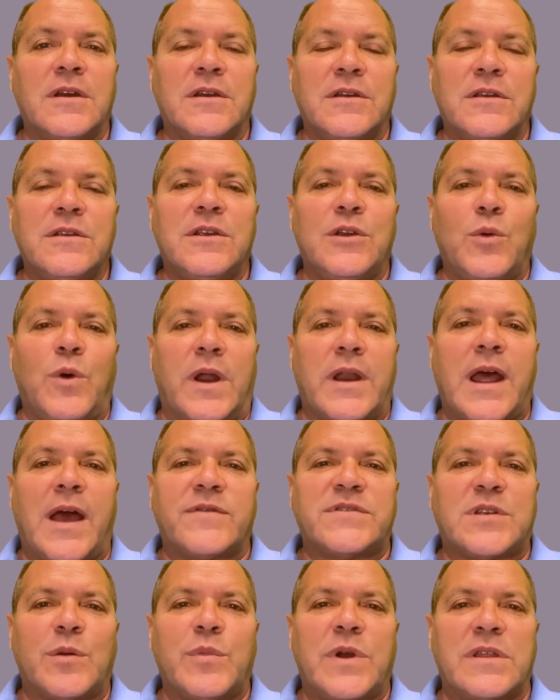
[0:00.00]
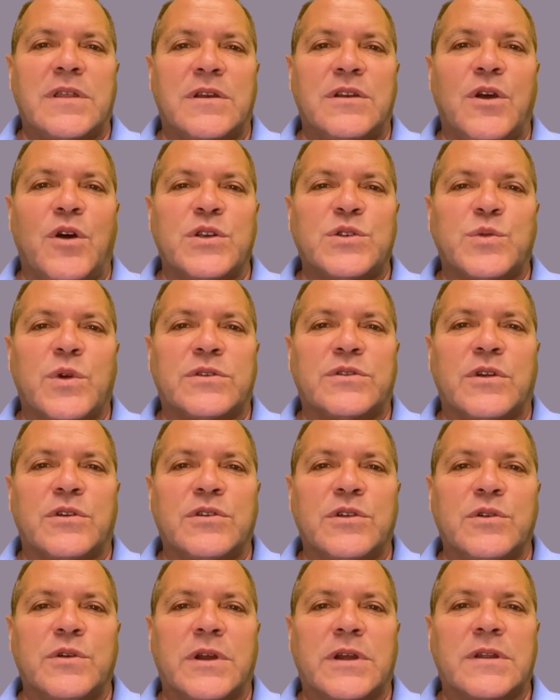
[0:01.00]
you want to have somebody that knows what they're
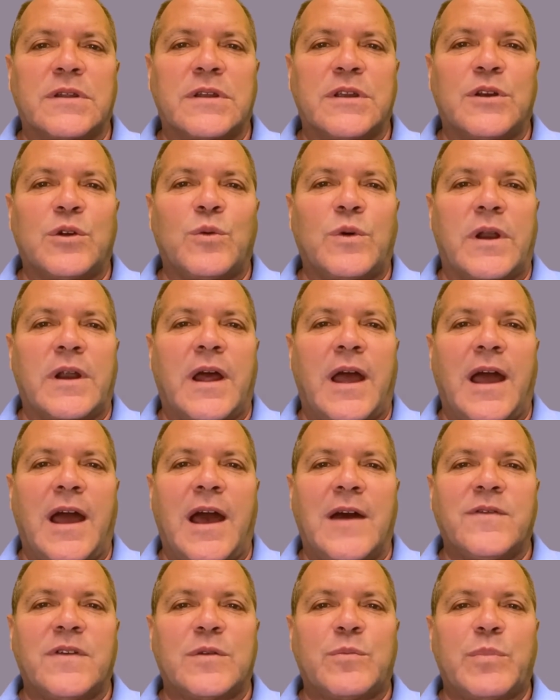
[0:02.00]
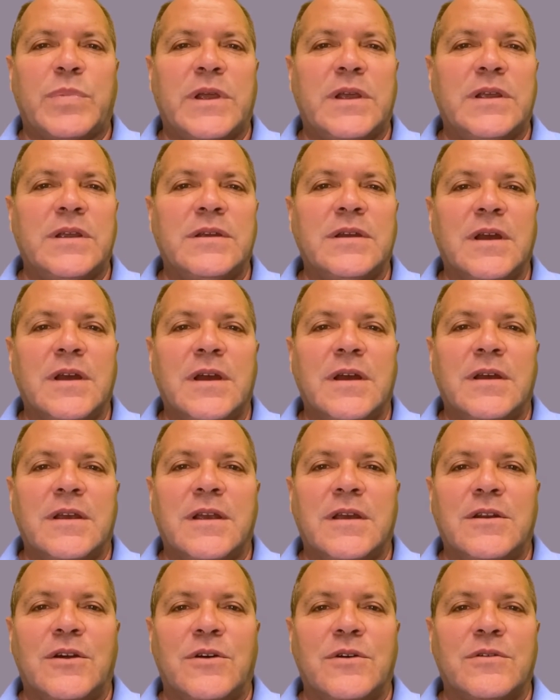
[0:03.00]
doing. You don't want to have it be, you
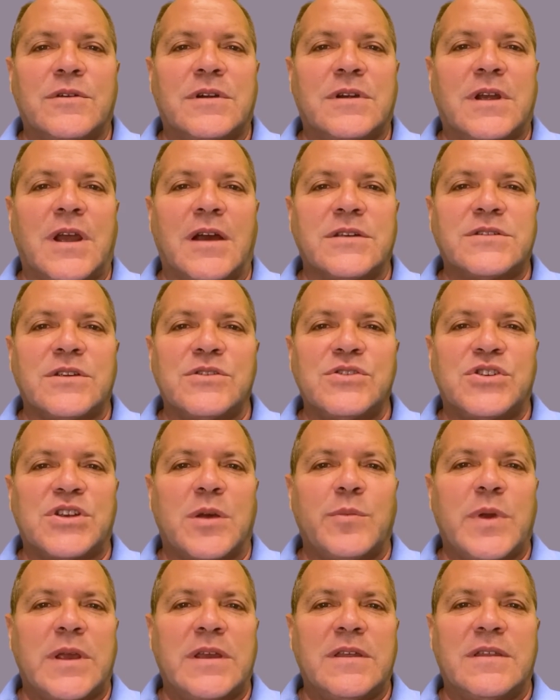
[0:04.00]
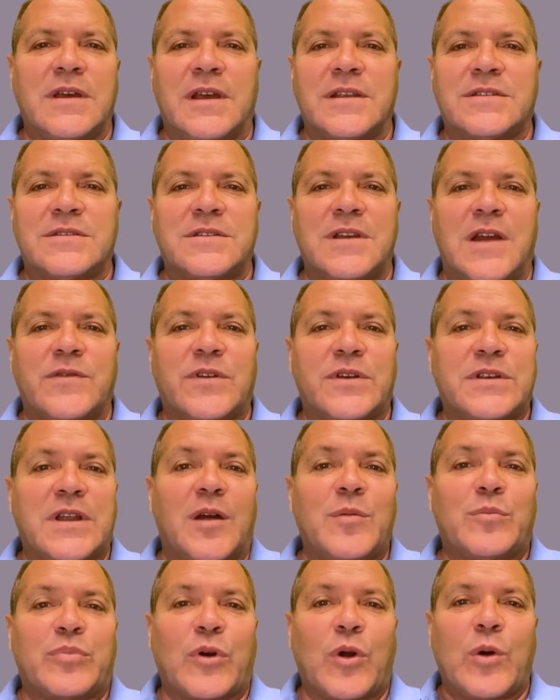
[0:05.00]
know, Cousin Jimmy that's never
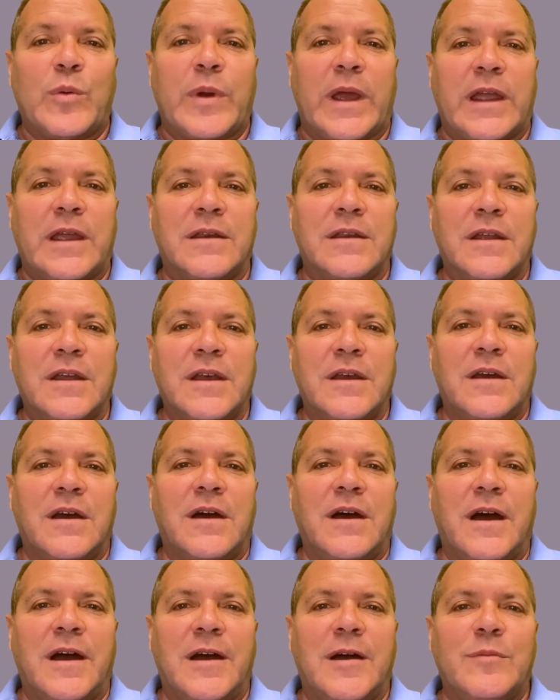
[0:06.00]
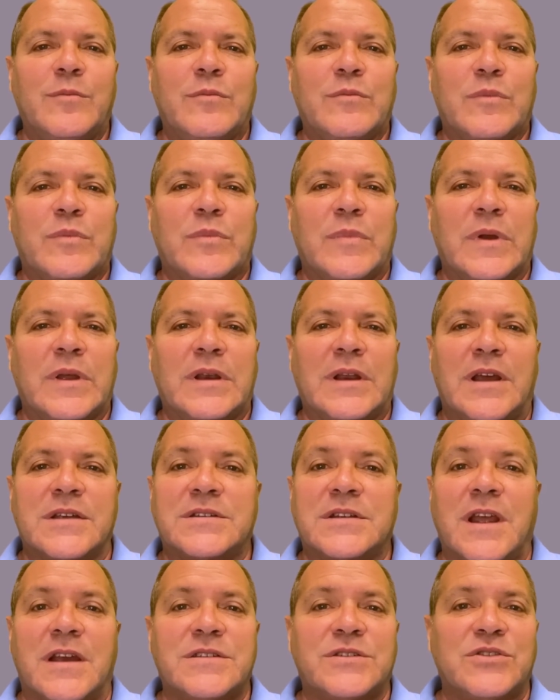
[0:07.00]
done probate, um, unless
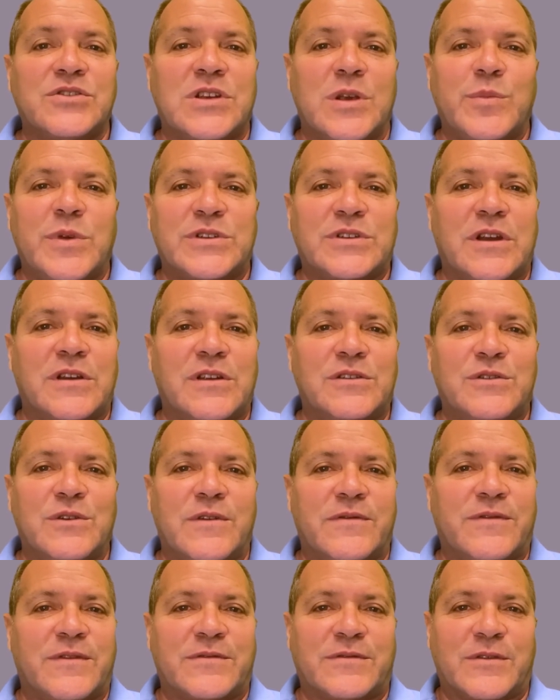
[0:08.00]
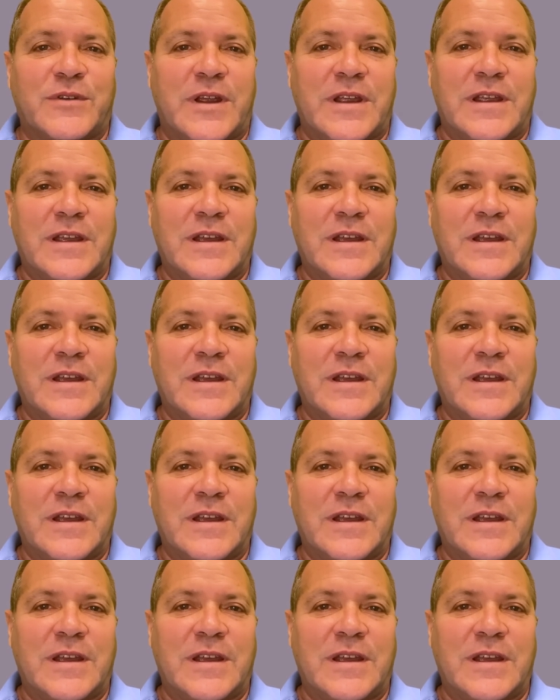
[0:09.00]
Cousin Jimmy's going to do it for free.